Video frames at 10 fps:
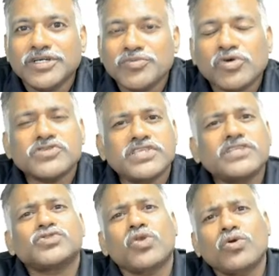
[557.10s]
Because there
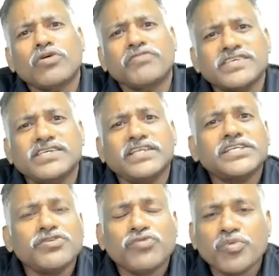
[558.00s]
is a lot of
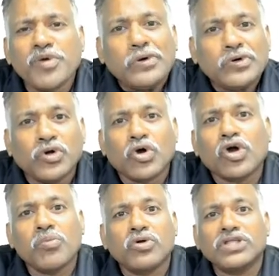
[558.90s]
hesitation for people to talk
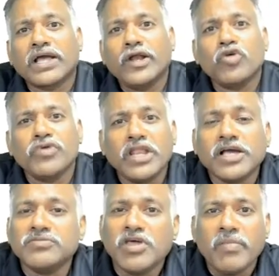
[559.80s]
about the kind of
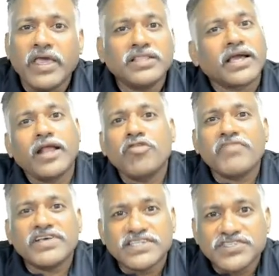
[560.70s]
income they make, the kind of
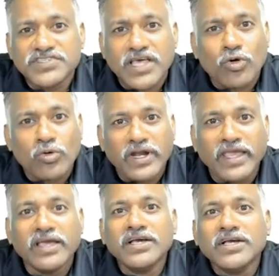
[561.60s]
assets they are holding,
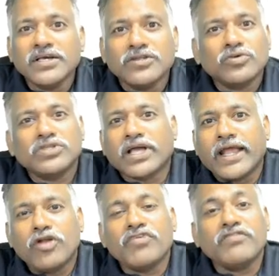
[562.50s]
you know, the
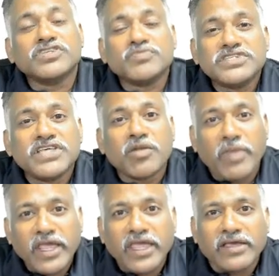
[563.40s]
kind of investments they are
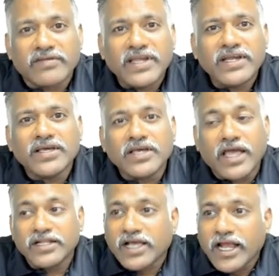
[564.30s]
making, right?
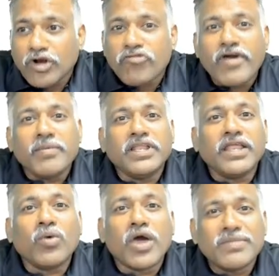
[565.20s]
And the kind of family
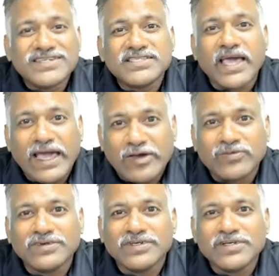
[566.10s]
requirements they have.
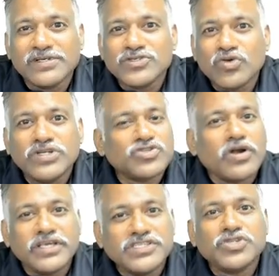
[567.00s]
So it's
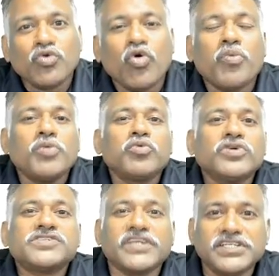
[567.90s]
not easy to open up to a
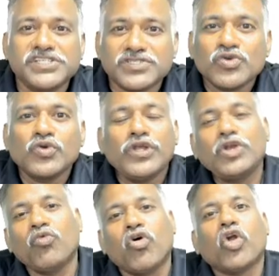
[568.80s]
stranger. So you need
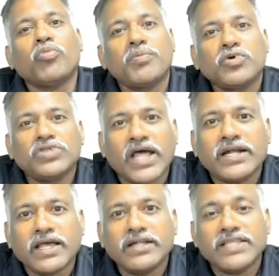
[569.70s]
to warm up to
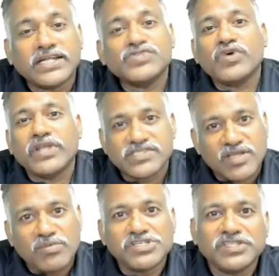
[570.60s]
that, and that is where
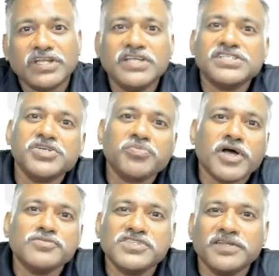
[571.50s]
establishing the relationship
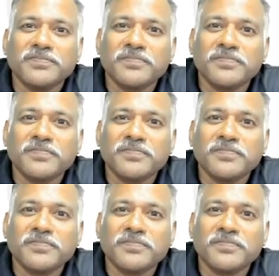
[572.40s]
comes in.